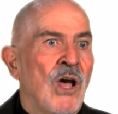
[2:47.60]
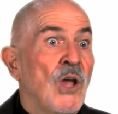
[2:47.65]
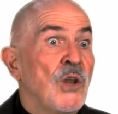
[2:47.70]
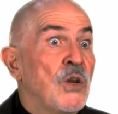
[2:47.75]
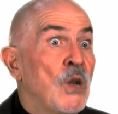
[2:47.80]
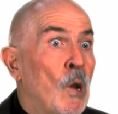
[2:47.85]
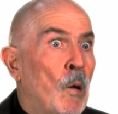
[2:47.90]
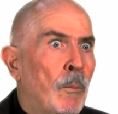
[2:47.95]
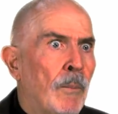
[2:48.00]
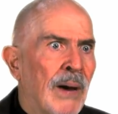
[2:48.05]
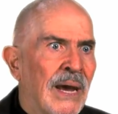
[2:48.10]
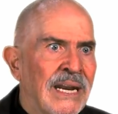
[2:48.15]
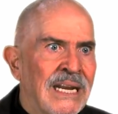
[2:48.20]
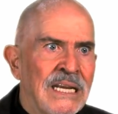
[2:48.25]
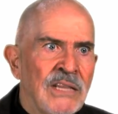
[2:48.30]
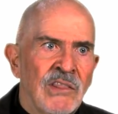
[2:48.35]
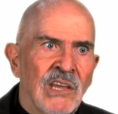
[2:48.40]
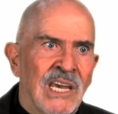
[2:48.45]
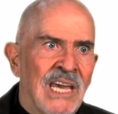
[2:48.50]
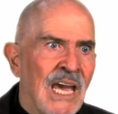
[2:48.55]
Nobody
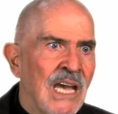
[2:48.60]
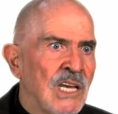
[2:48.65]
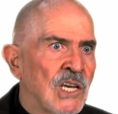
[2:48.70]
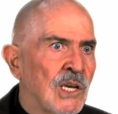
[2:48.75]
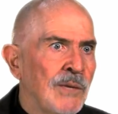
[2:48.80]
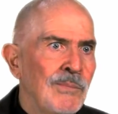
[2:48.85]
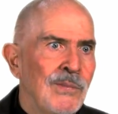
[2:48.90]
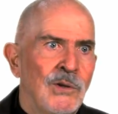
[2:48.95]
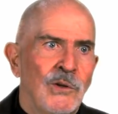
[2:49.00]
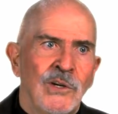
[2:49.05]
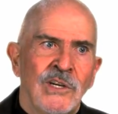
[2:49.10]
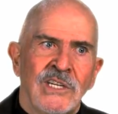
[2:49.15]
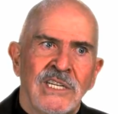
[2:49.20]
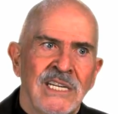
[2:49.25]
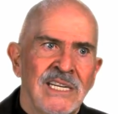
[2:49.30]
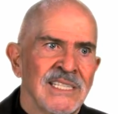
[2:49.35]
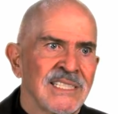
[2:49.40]
in the gay community